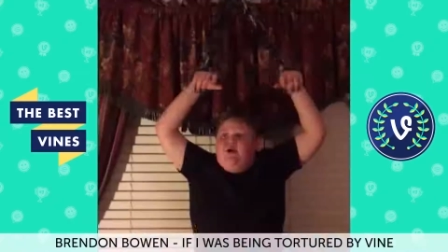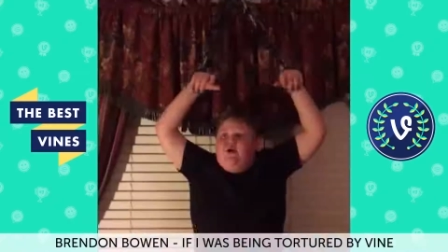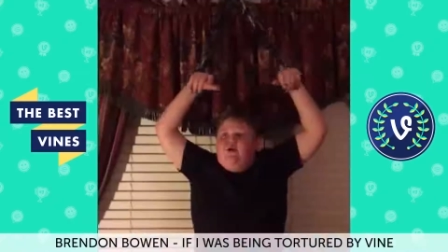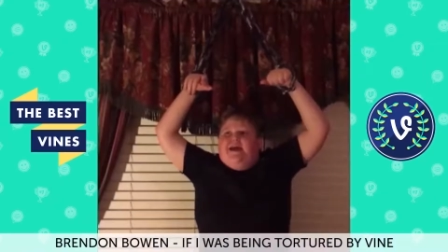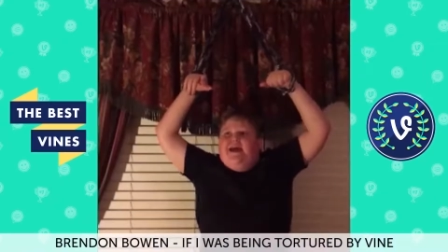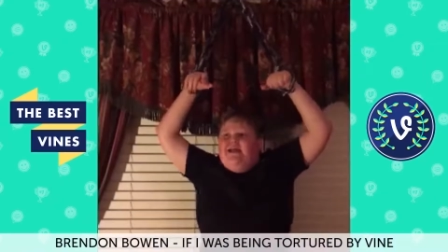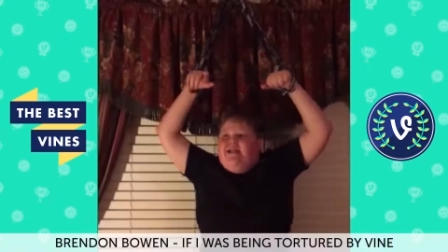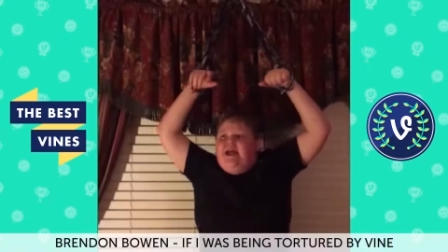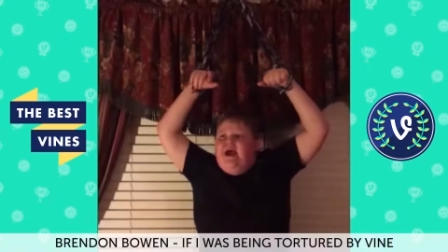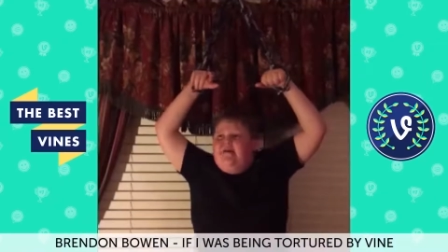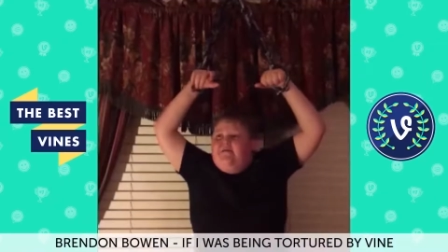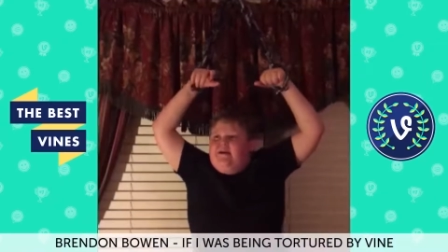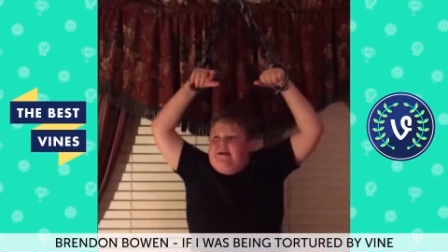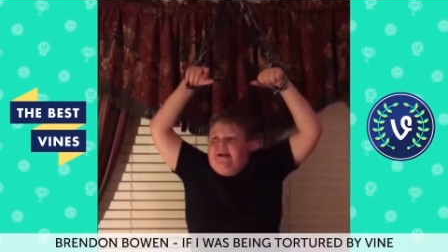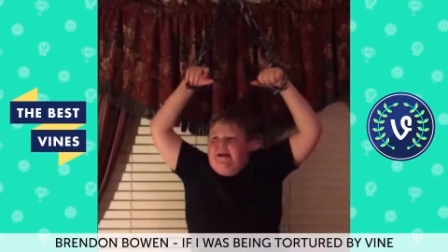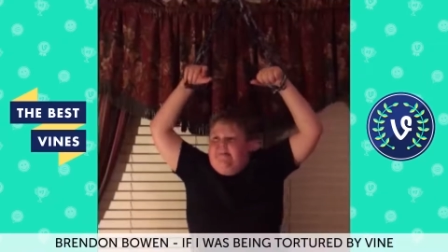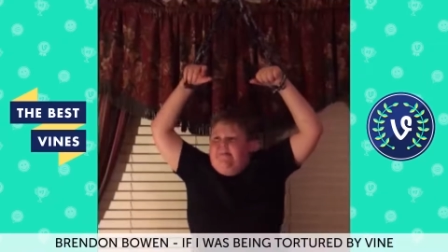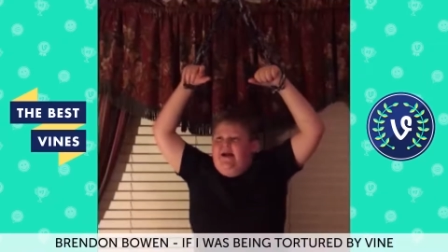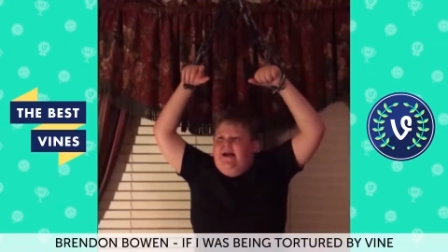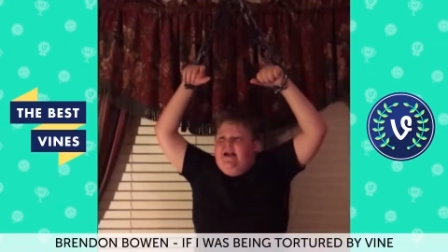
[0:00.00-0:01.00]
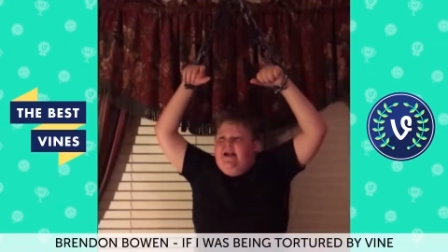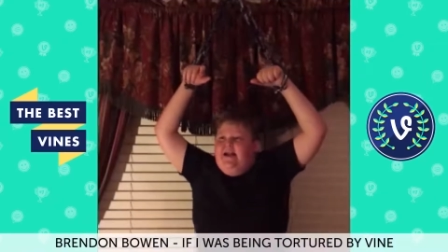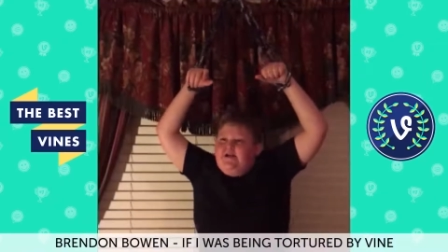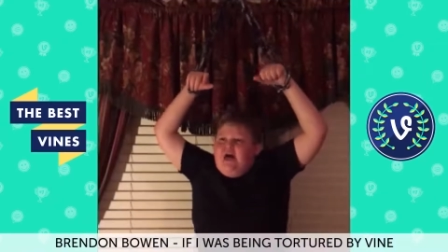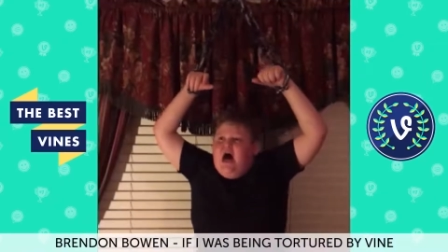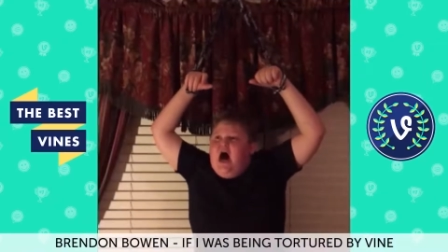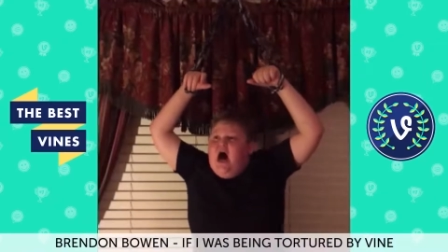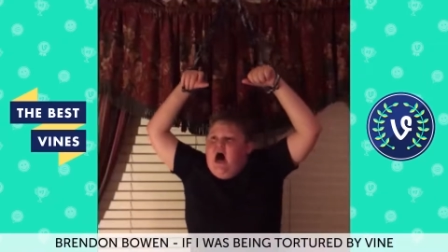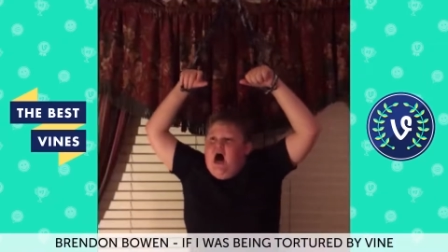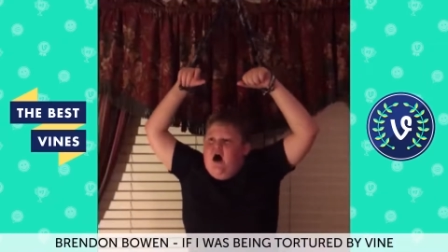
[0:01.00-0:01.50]
If You never give me the
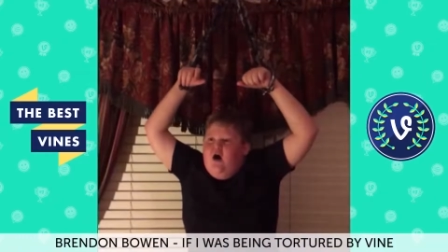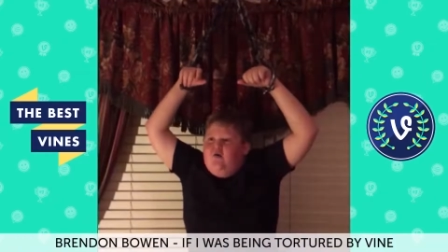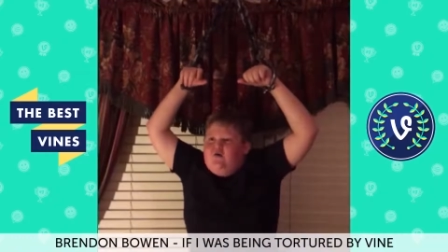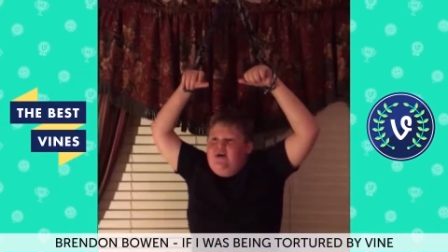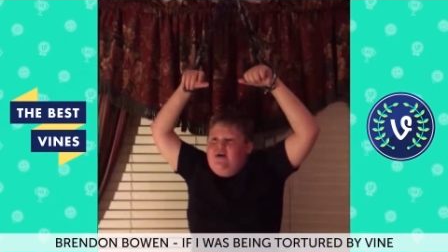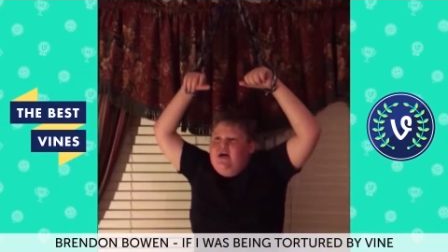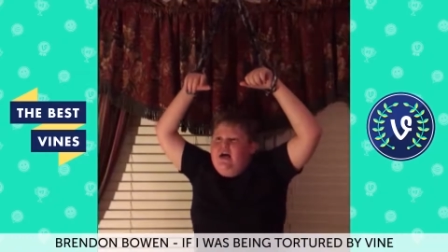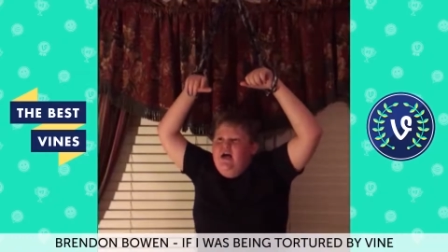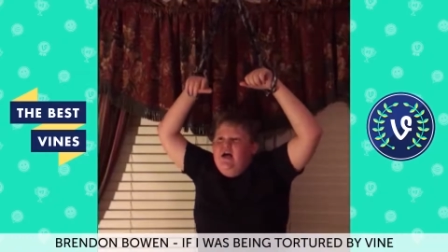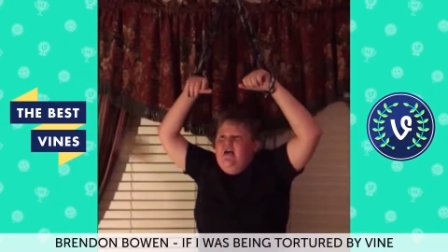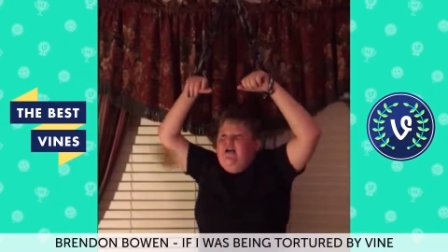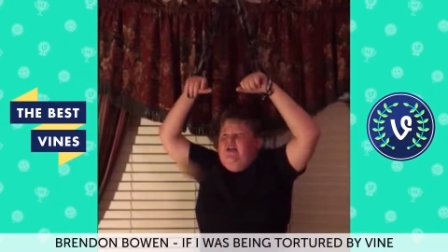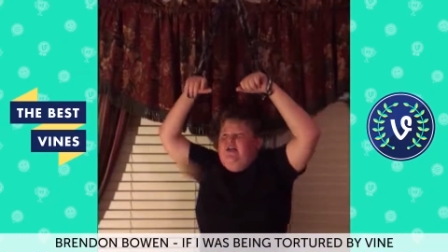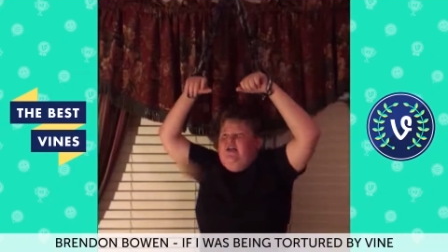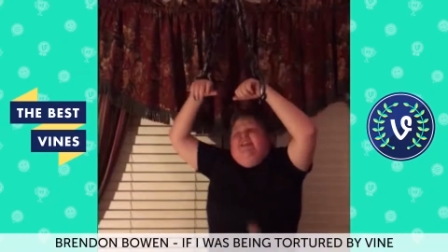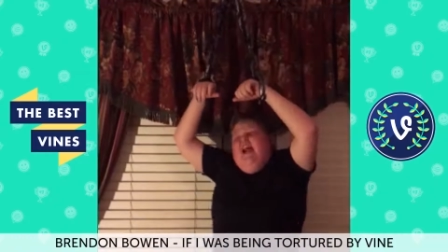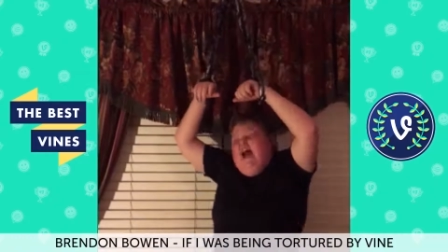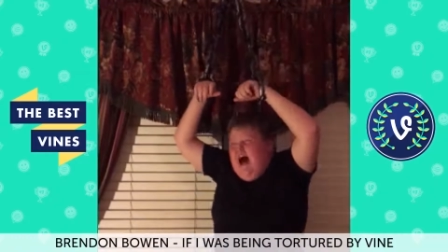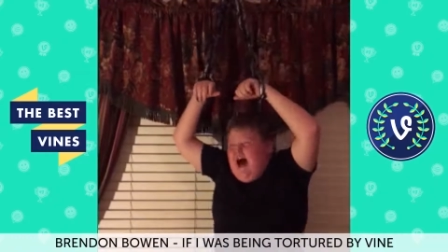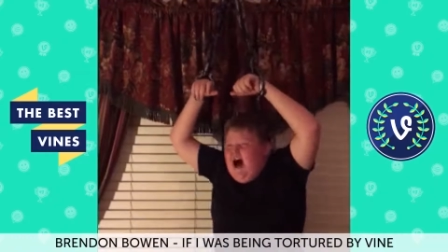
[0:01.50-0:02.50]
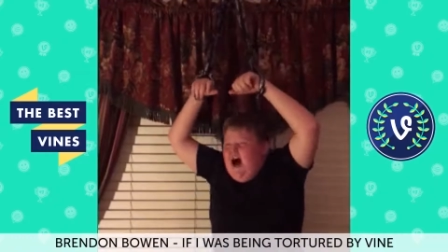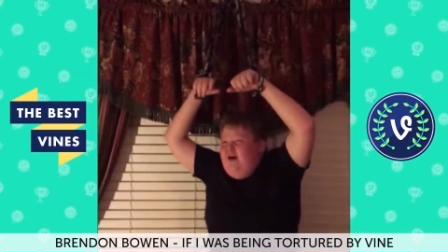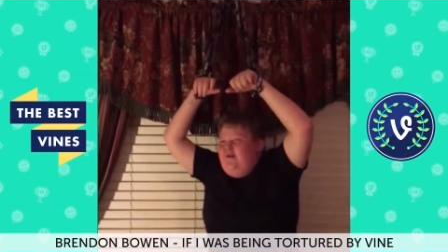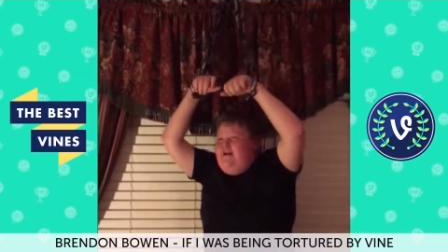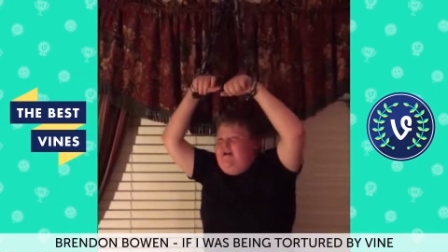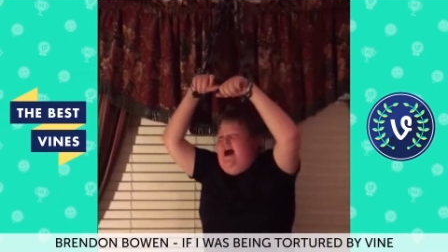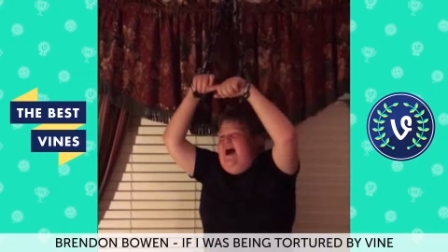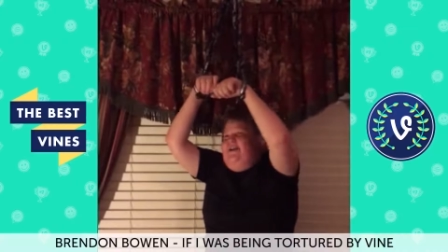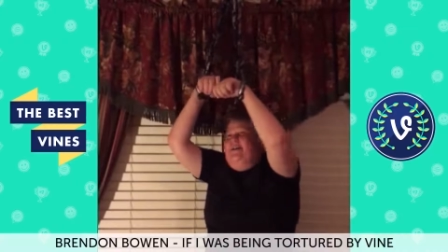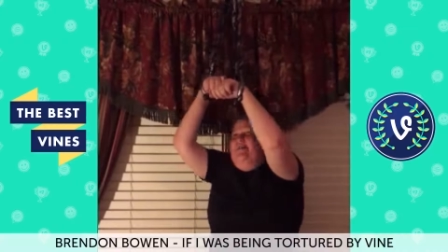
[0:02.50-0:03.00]
talk. Uh, no,
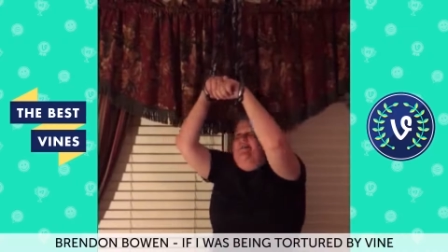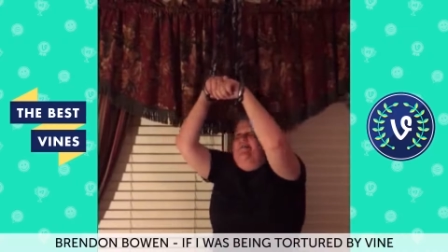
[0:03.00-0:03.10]
not